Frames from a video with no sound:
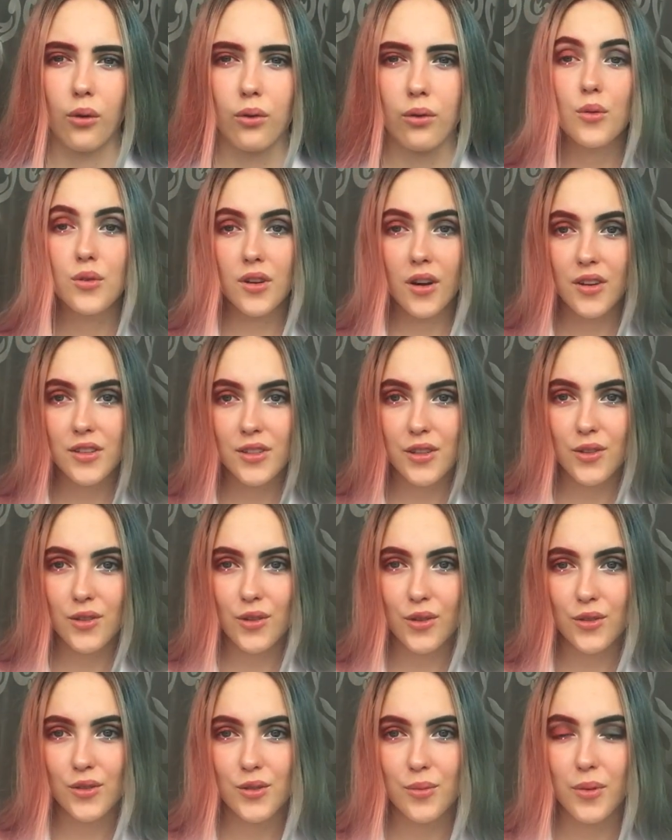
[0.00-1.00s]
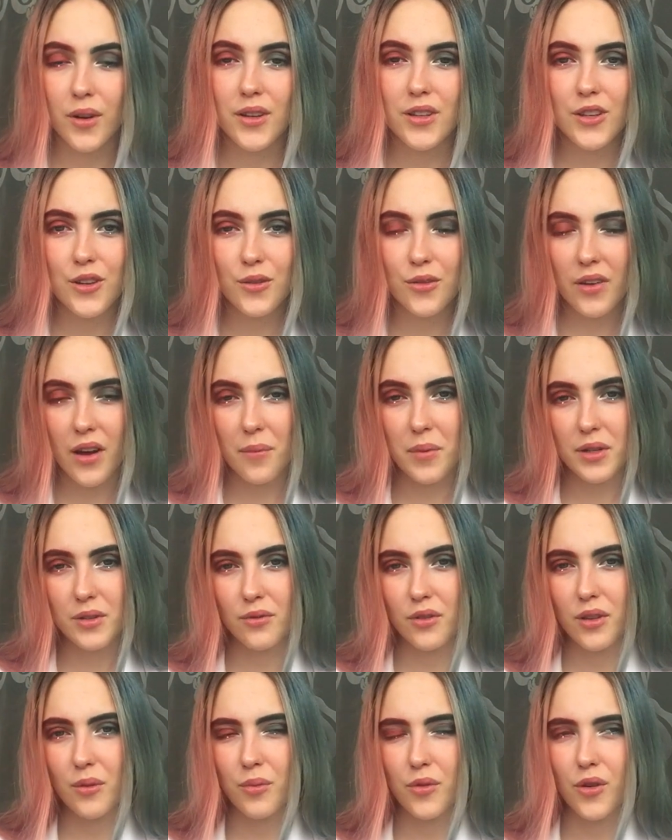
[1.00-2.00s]
I would ask you not to buy new fabrics
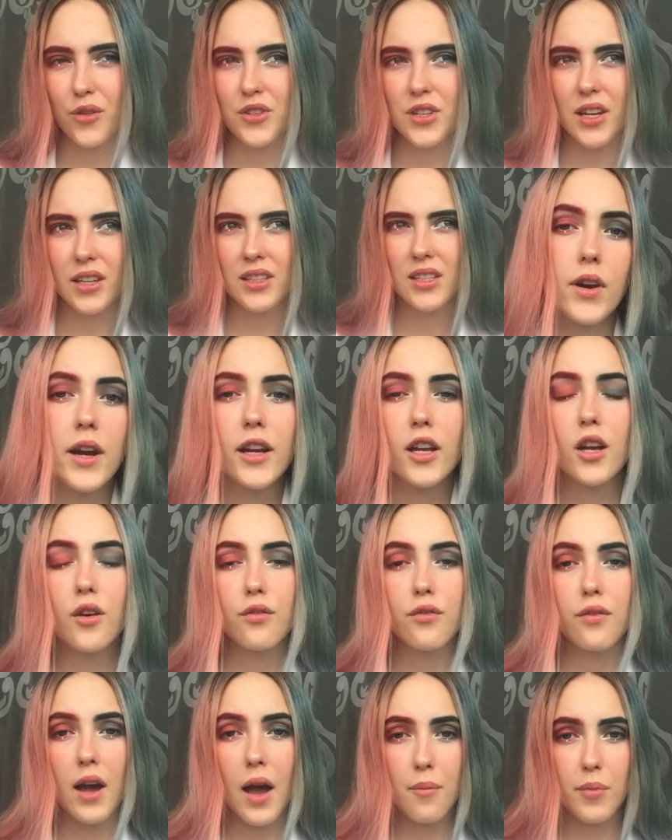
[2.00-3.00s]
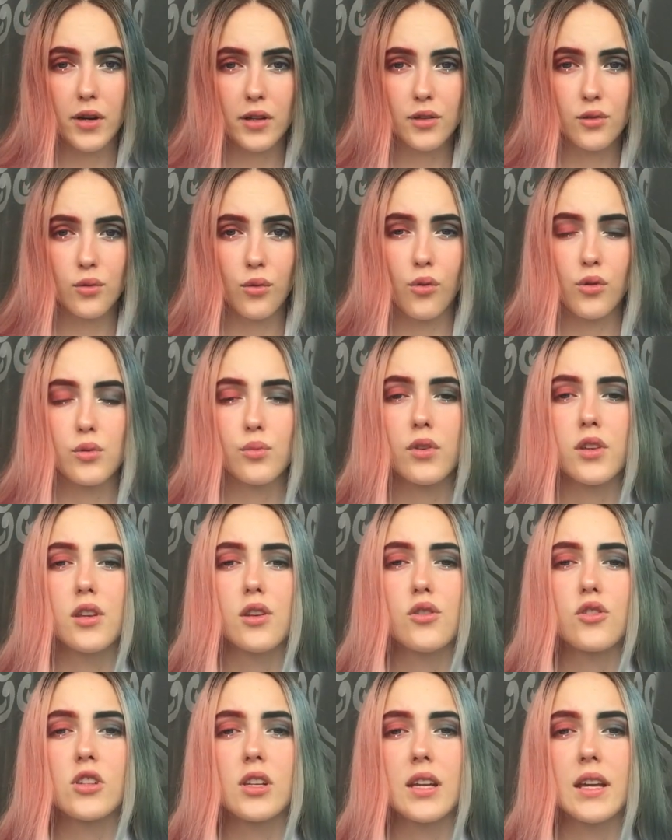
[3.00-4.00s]
for the project. Regular fabric stores will
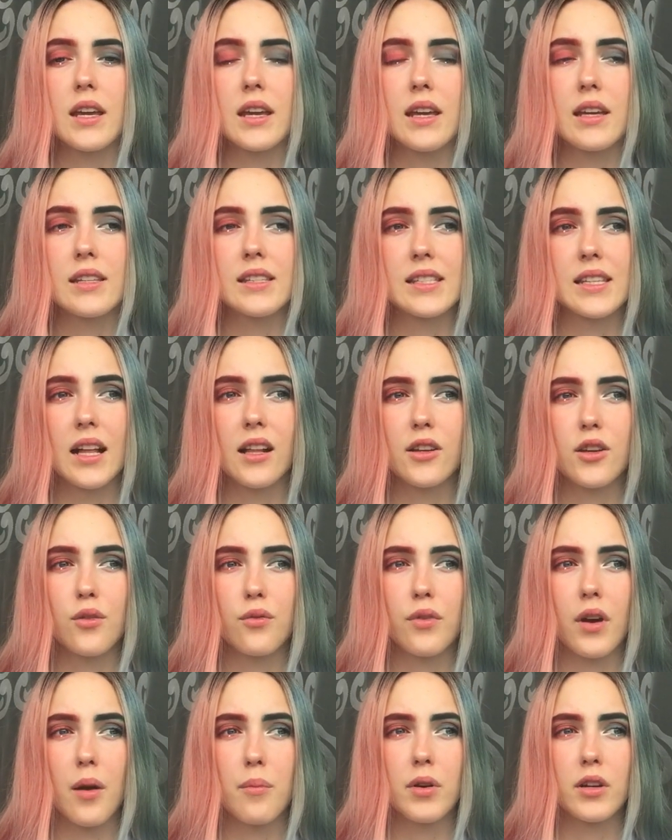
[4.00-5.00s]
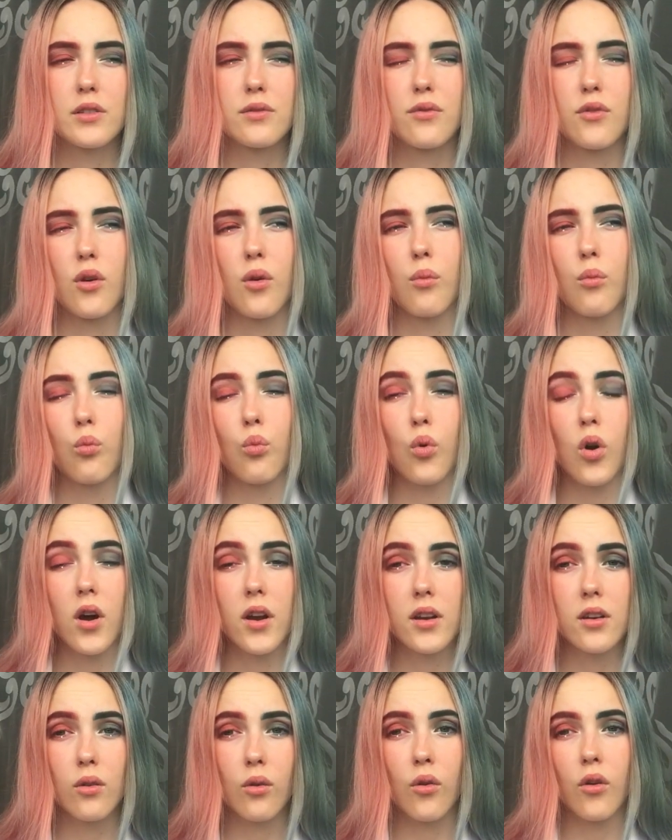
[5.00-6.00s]
usually sell you fabrics from
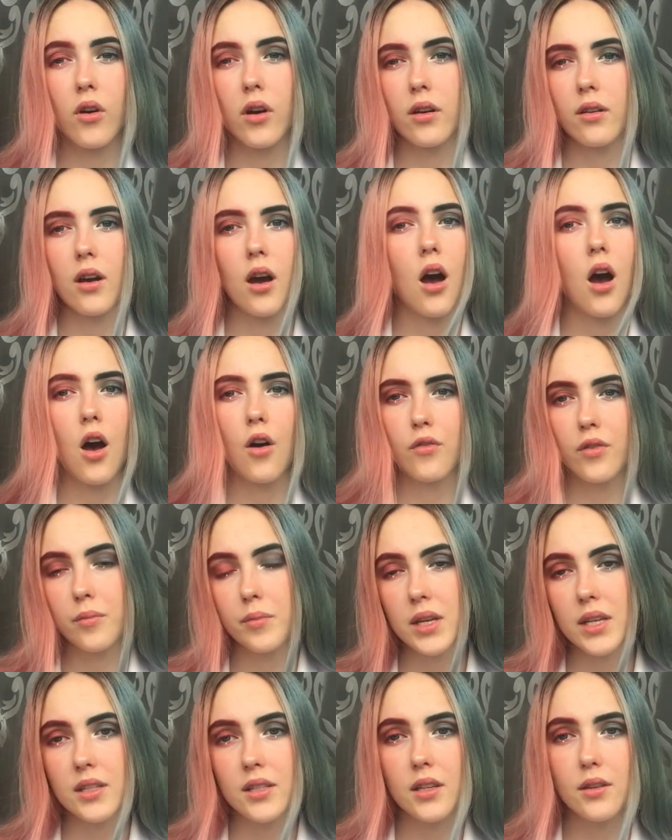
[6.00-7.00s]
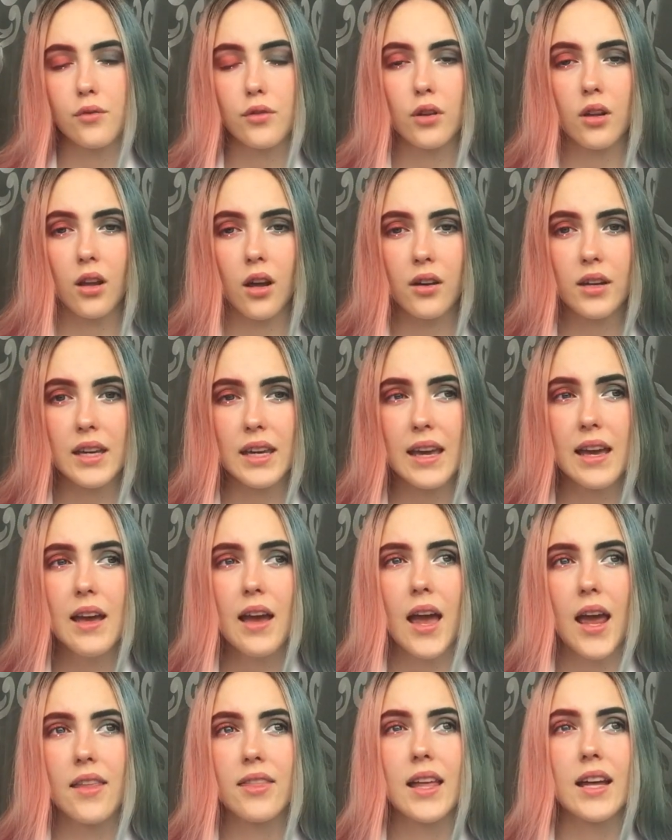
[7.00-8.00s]
1 or half a meter if you're lucky,
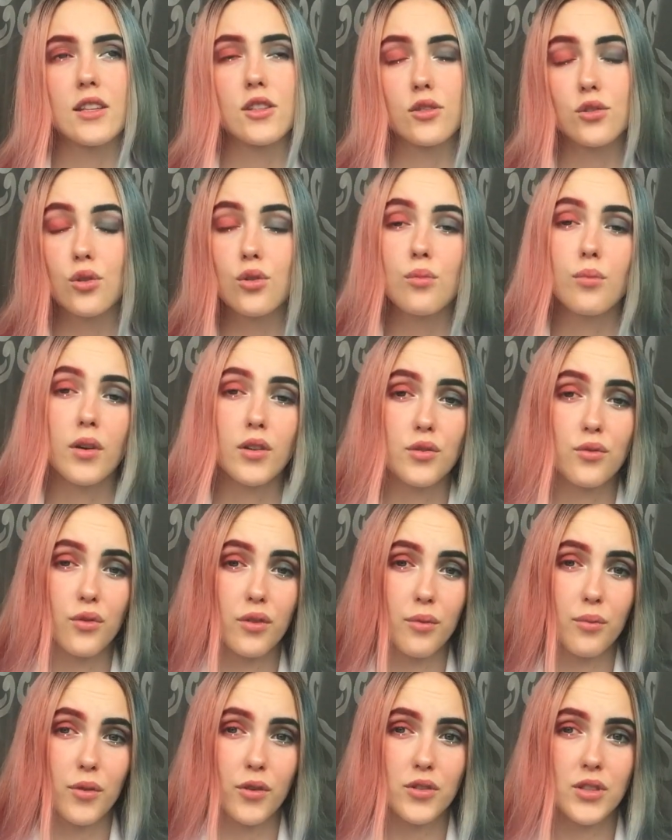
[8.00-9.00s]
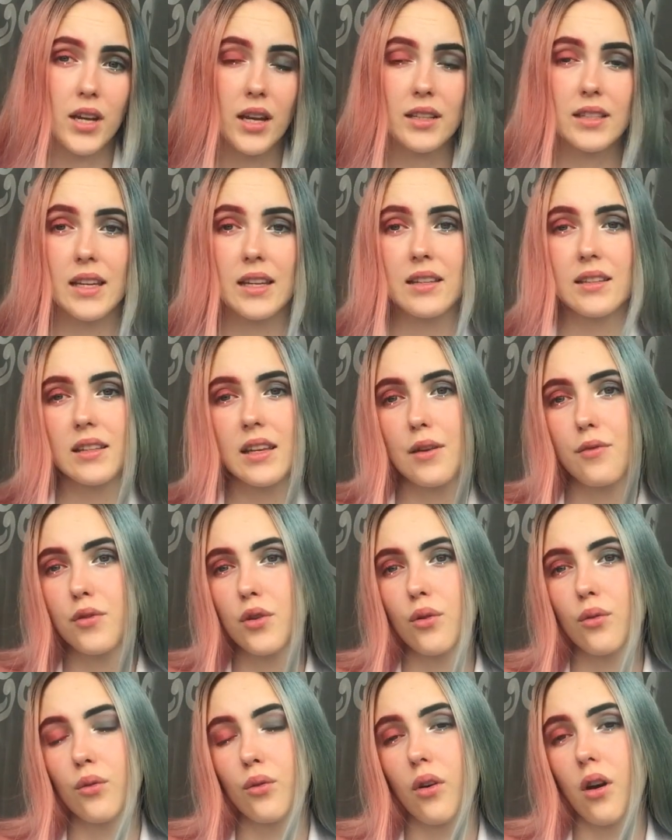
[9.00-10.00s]
and that's too much for the project. And if
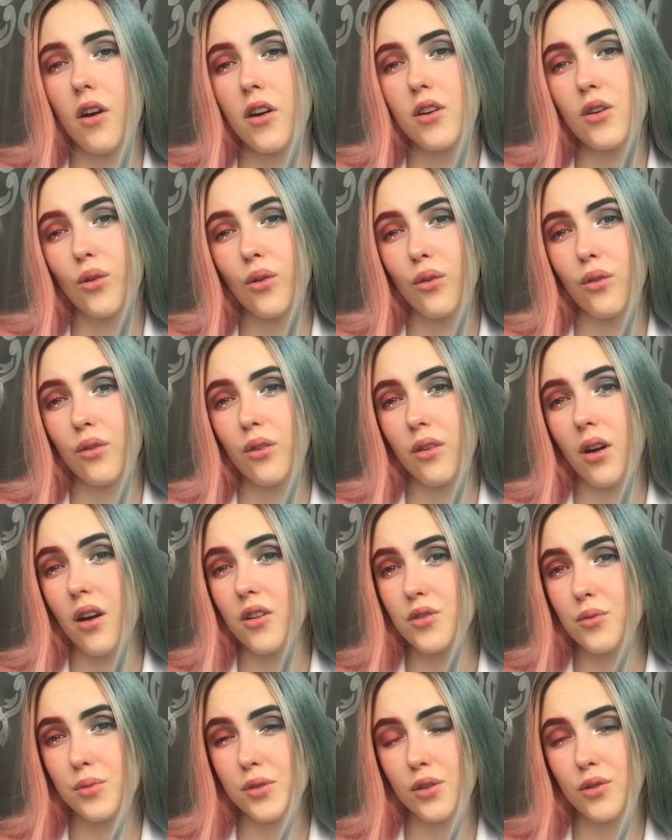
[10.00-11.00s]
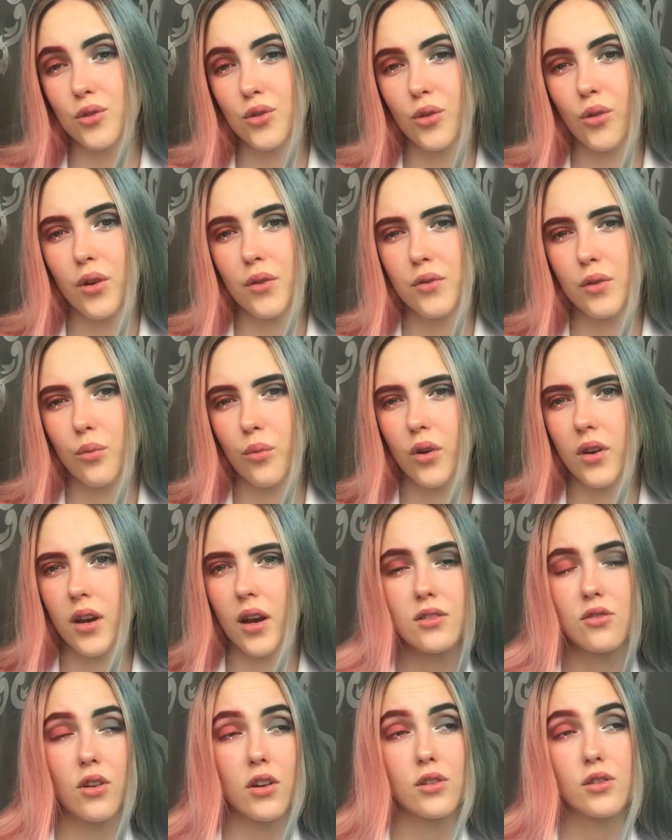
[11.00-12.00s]
you are not 100% sure if you want
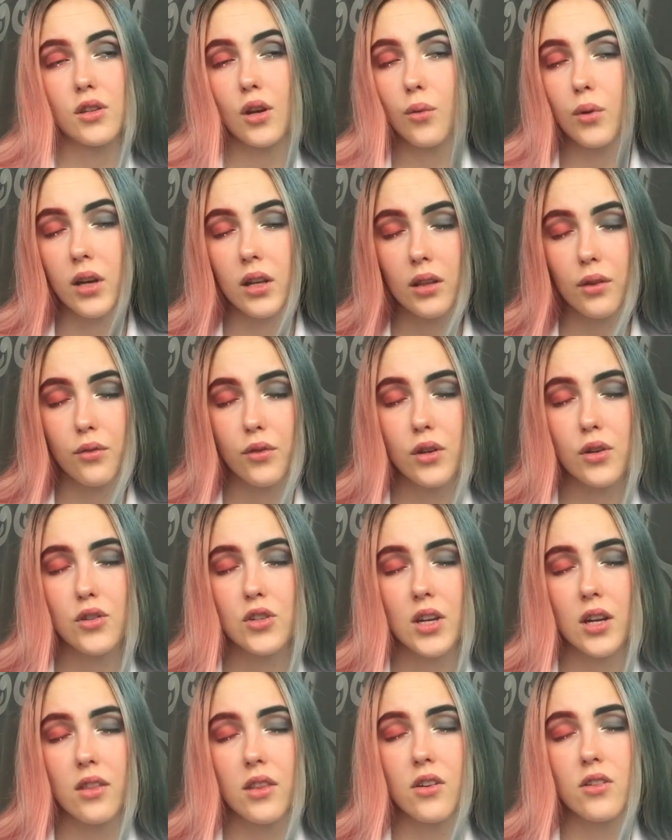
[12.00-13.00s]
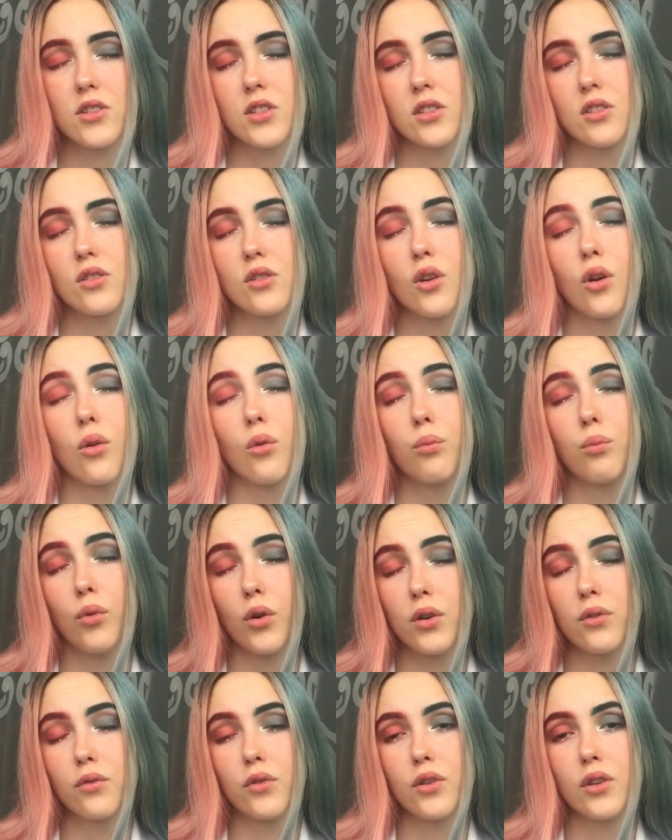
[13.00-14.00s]
to try sewing in the future, there's just no
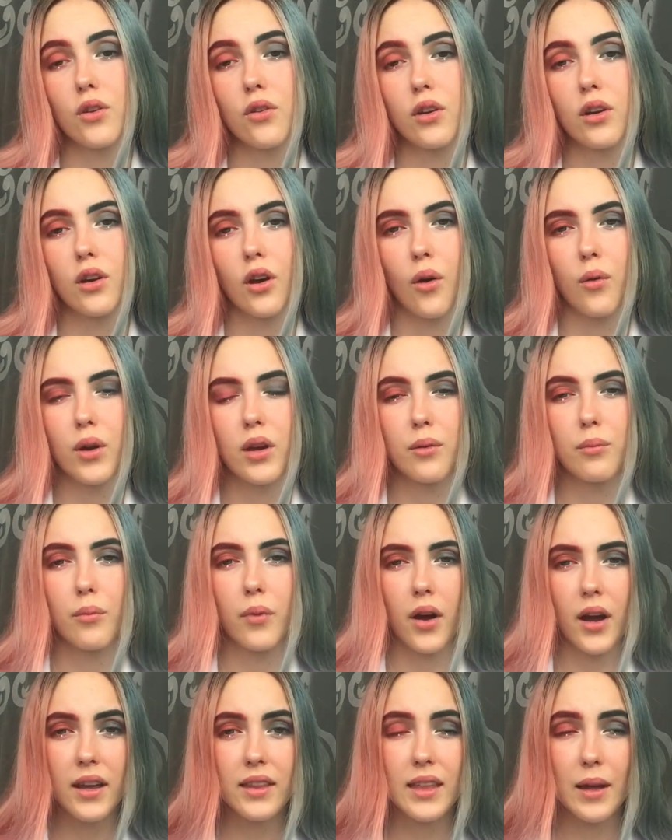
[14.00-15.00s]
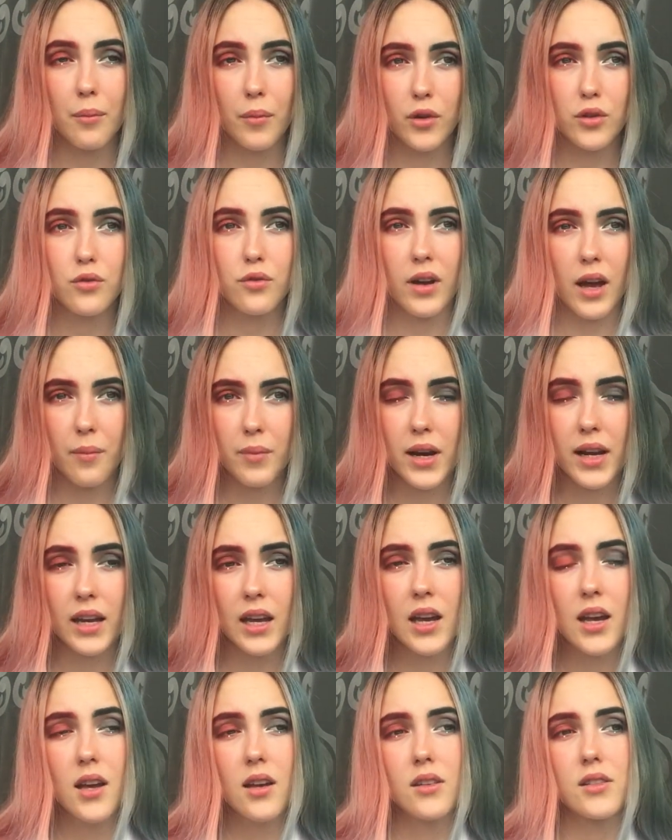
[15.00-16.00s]
point for you in going and buying that much fabric.